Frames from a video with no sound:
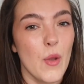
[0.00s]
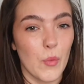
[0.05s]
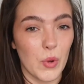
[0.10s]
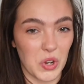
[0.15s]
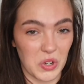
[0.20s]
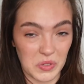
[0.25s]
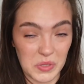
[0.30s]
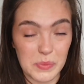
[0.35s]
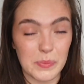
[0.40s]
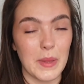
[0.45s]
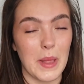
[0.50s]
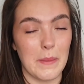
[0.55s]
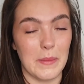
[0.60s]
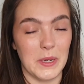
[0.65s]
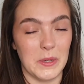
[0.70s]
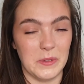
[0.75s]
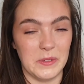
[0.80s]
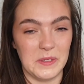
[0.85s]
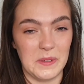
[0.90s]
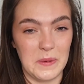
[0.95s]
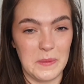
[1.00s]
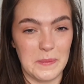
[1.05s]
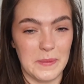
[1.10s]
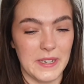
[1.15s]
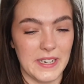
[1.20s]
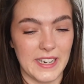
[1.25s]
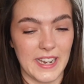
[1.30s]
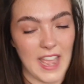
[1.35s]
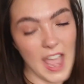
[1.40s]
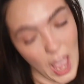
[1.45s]
going to split my nose
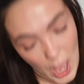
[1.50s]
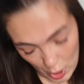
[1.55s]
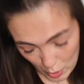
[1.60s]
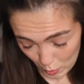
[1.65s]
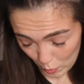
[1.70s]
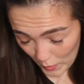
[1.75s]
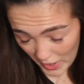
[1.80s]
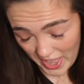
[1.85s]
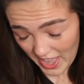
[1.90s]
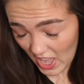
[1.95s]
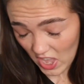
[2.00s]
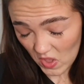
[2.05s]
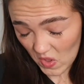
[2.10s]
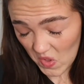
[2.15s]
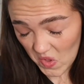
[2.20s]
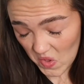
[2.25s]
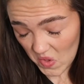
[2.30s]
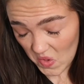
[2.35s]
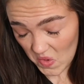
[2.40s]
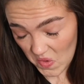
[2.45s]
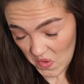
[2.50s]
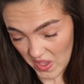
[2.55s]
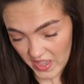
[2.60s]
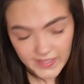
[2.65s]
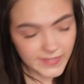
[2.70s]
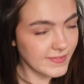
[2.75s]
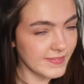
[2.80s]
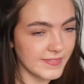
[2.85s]
open. Over here.